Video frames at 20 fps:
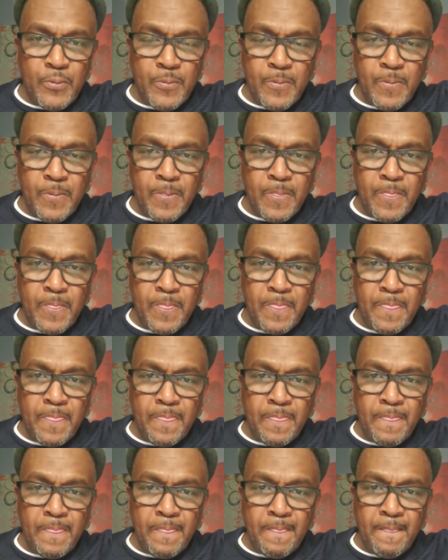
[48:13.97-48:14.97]

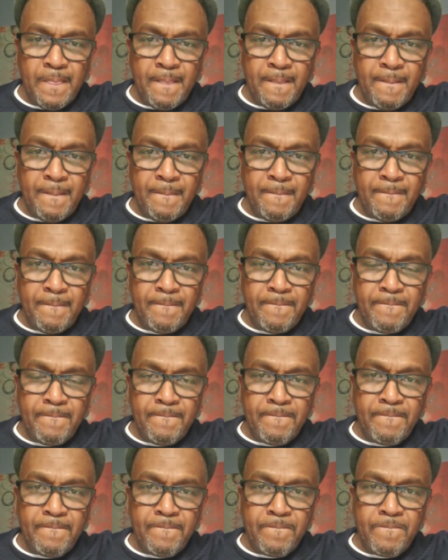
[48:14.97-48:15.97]

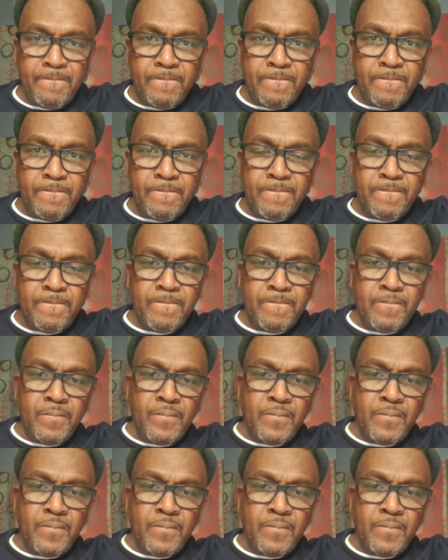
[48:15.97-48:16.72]
[no speech]